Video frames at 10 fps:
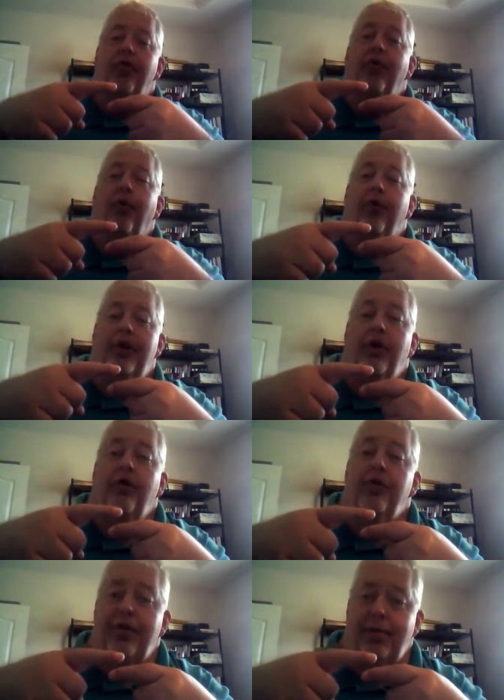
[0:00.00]
authority
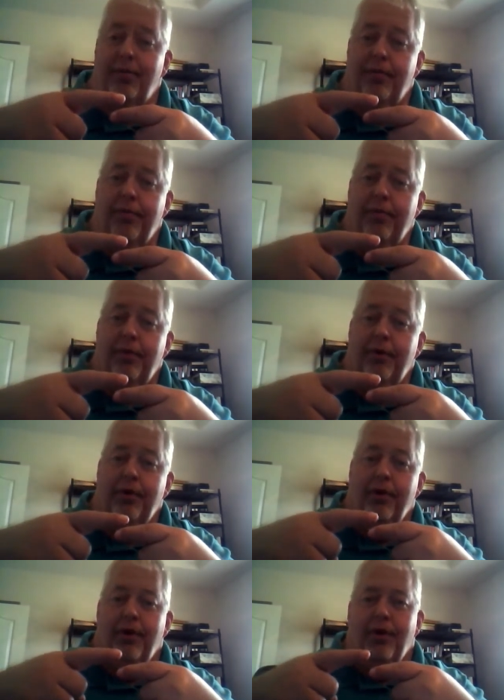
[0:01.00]
over them.
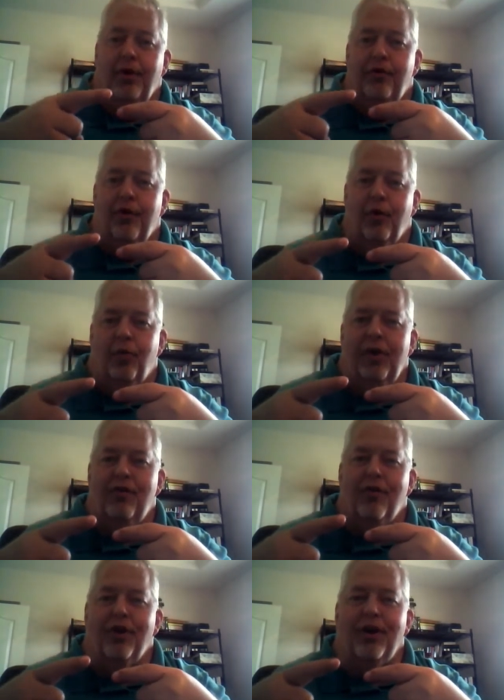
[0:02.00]
So when we
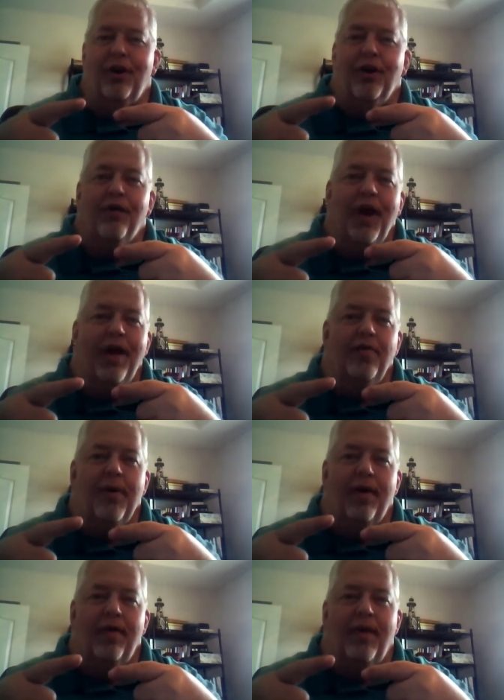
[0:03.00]
start getting harassed
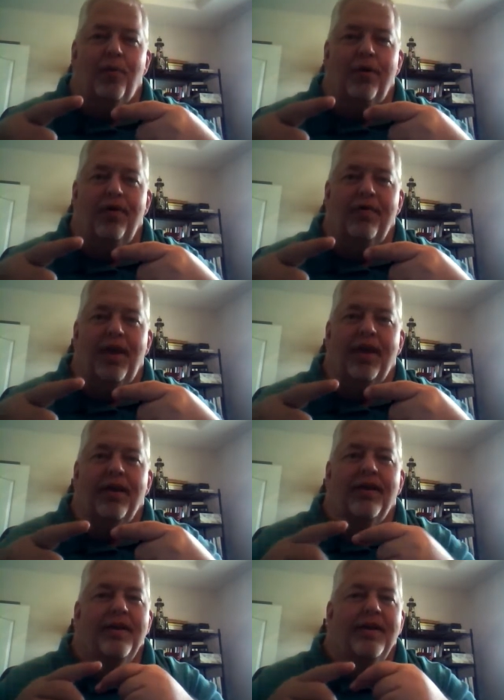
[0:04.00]
by them, we say,
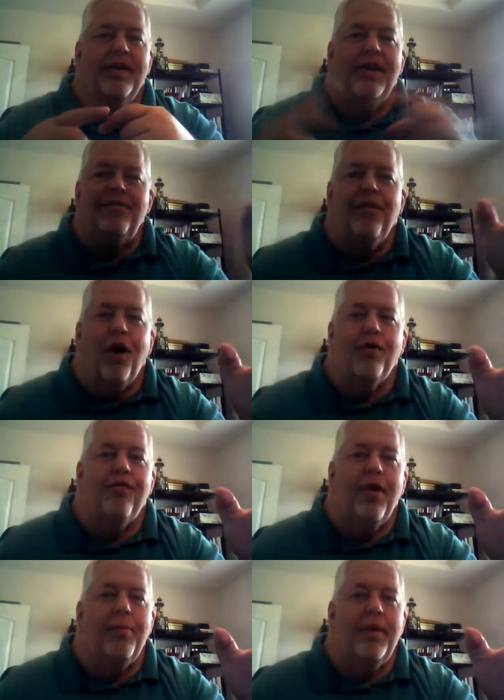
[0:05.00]
Get far
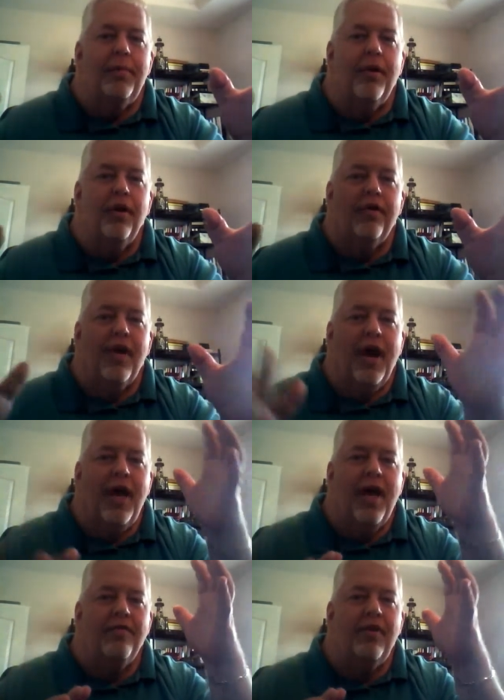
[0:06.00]
from me, because I
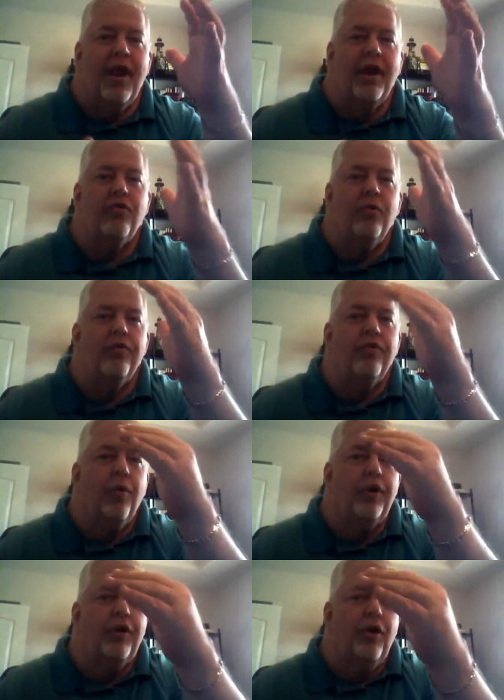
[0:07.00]
have natural authority